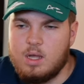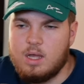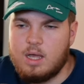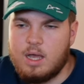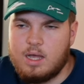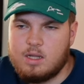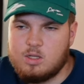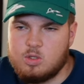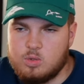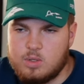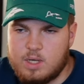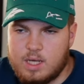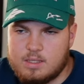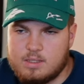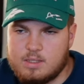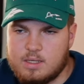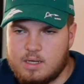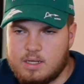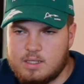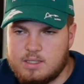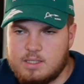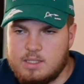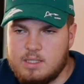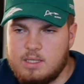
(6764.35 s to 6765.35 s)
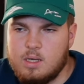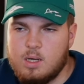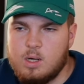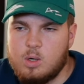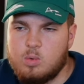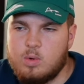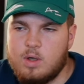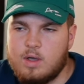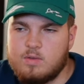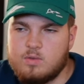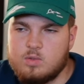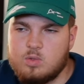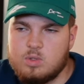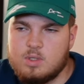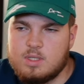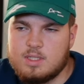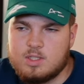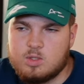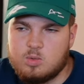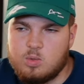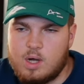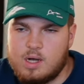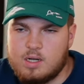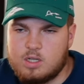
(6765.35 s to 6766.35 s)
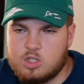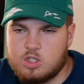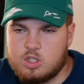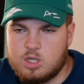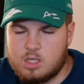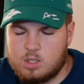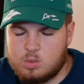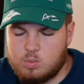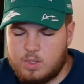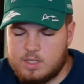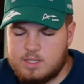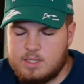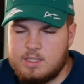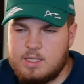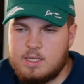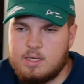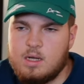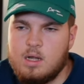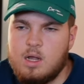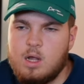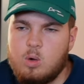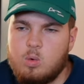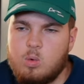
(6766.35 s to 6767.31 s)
and to get the ID we have to destructure it right here